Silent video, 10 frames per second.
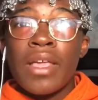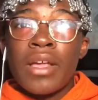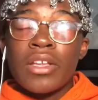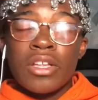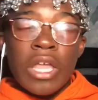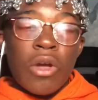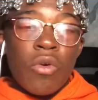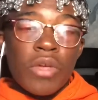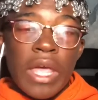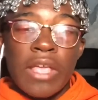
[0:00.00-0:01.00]
They're like,
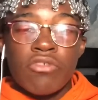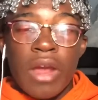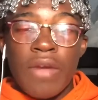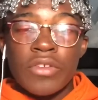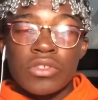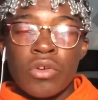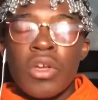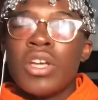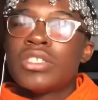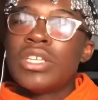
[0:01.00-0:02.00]
okay, Travis. So
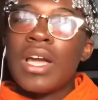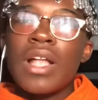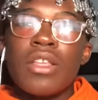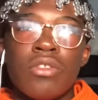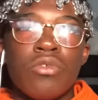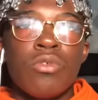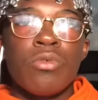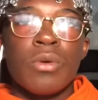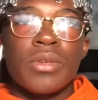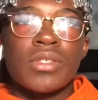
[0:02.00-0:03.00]
she kind of knew
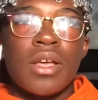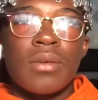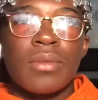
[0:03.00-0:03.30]
what was up.